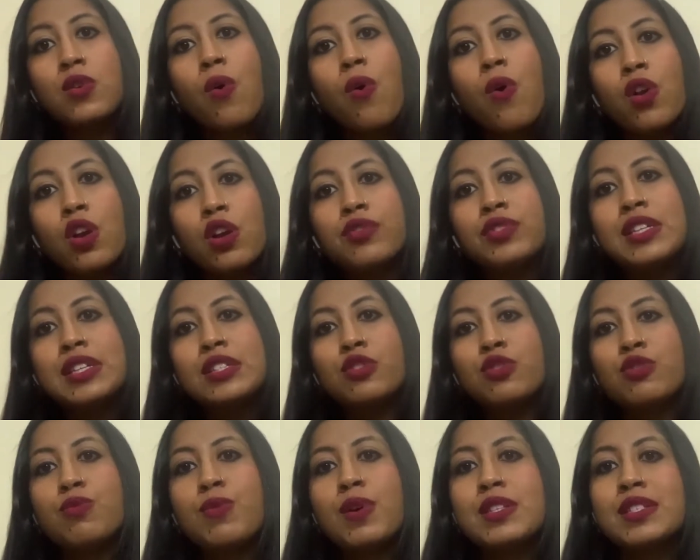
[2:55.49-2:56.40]
all of
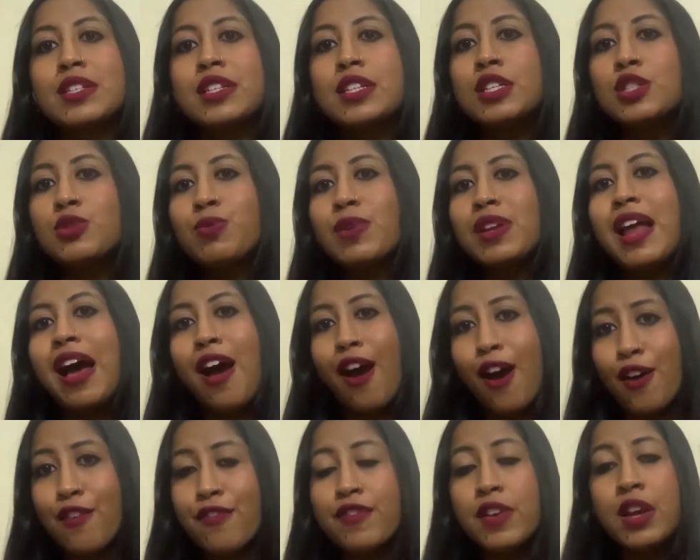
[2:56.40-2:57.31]
these universities will
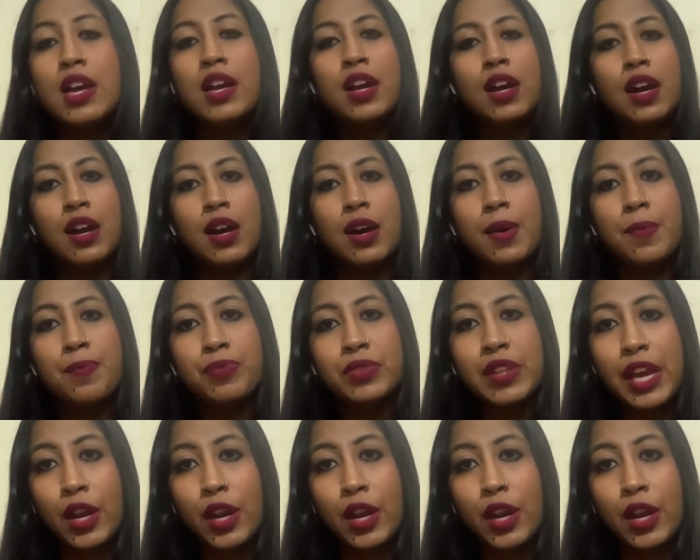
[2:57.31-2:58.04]
have um,